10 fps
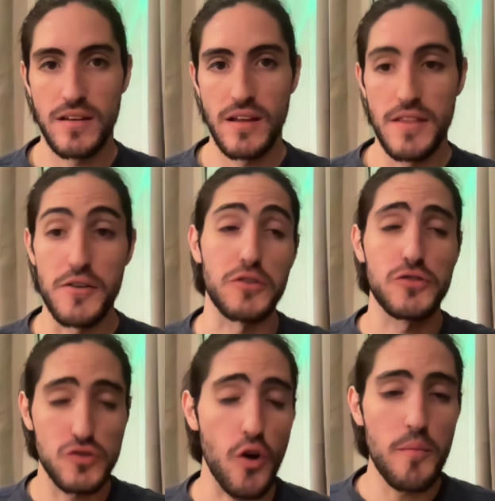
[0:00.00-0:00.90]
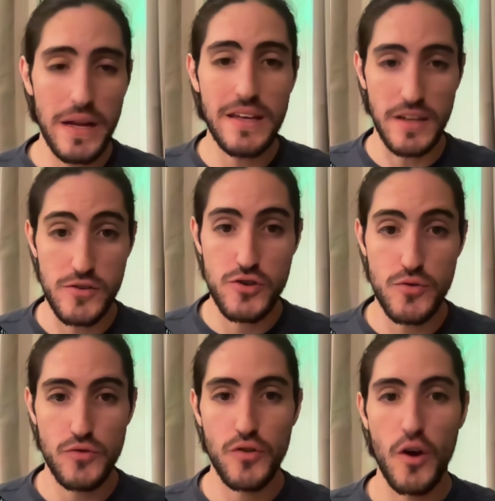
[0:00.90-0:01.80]
There are so many
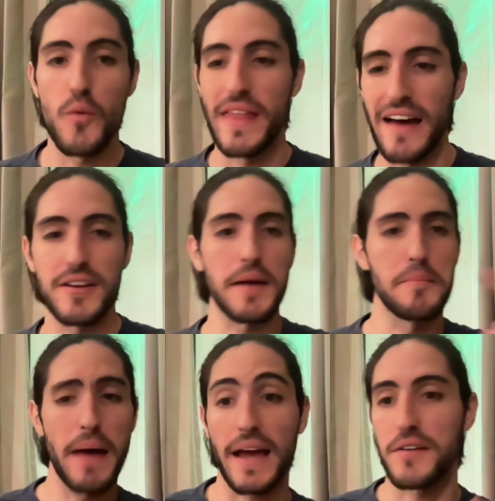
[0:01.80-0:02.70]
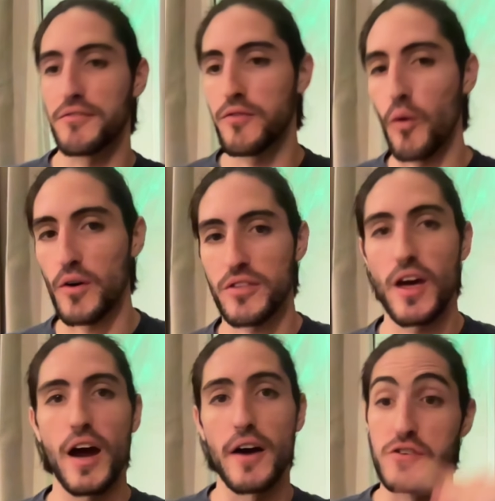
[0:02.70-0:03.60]
issues with having a back and forth
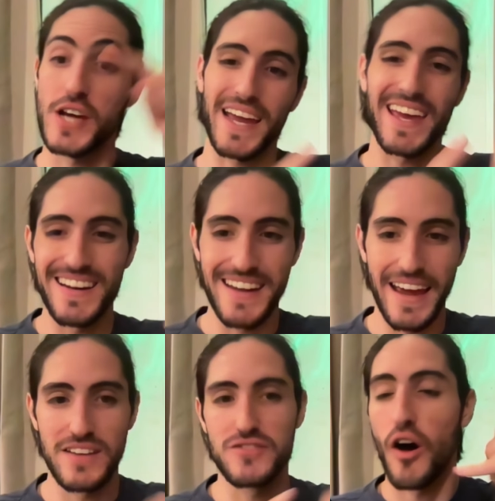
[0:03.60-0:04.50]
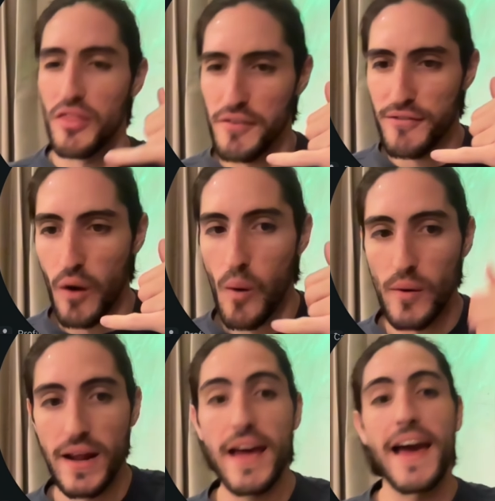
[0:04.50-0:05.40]
of checking dates on the phone
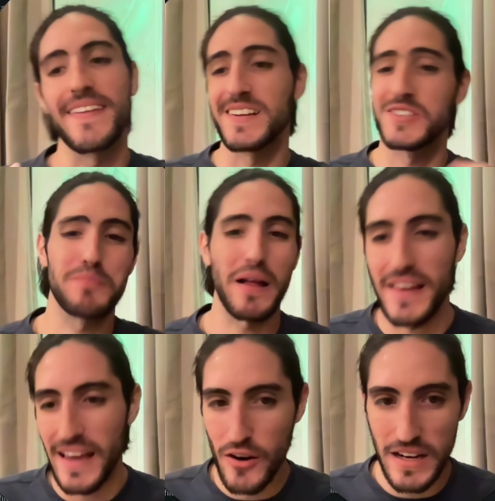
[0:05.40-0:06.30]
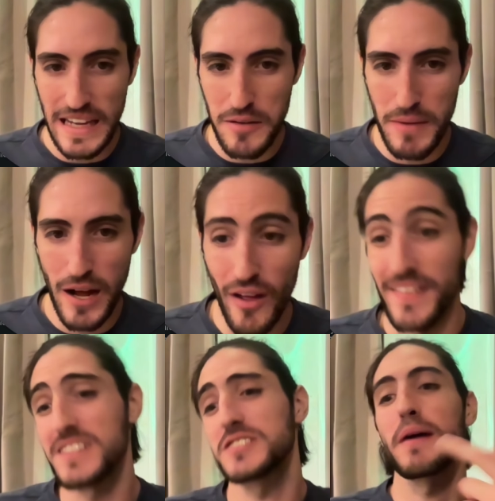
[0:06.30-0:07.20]
and then spelling out an email and then
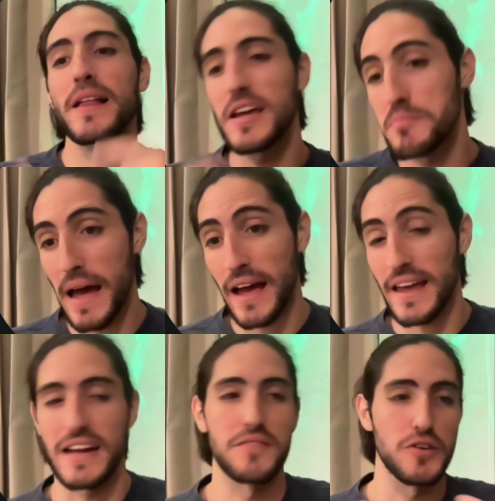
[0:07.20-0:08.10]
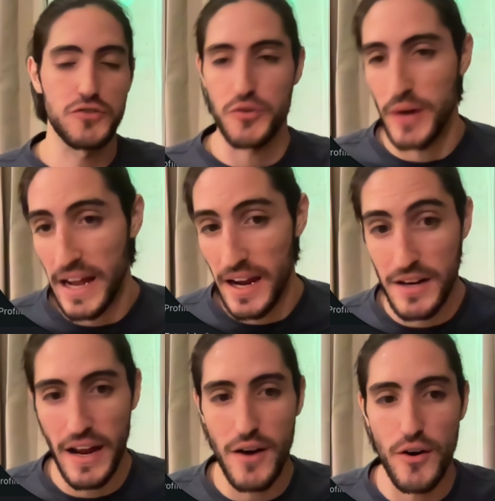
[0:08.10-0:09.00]
spelling it back, and if there's an
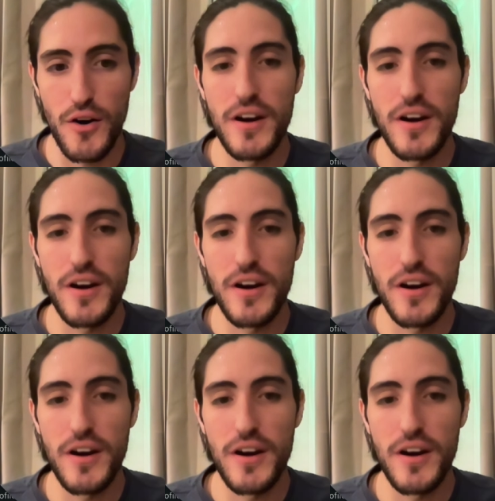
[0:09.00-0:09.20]
error,